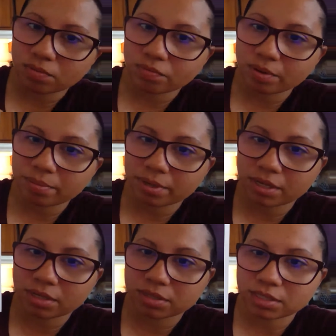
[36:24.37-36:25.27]

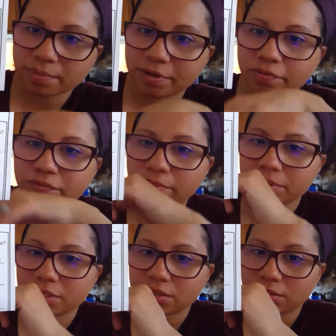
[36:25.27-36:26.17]
rhombus. How many
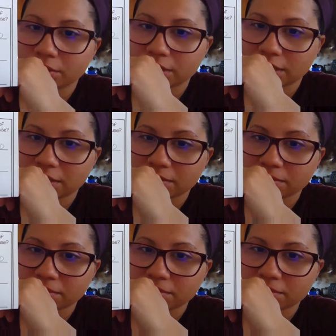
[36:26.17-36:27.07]
rhombuses do we see?
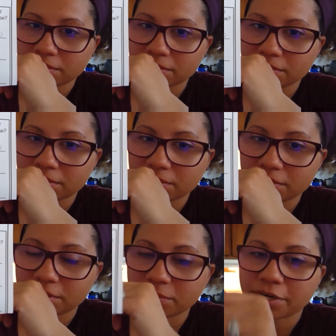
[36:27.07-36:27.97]

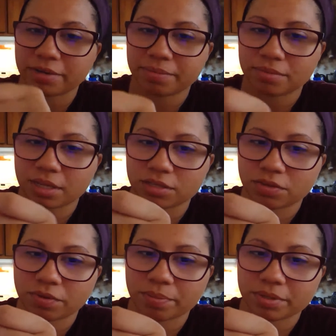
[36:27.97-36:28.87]
I'm sorry, that's
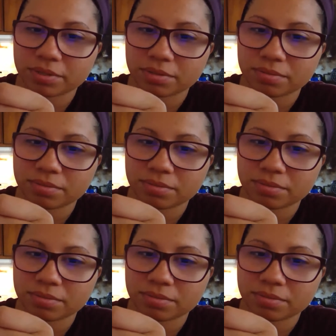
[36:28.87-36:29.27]
the rhombus.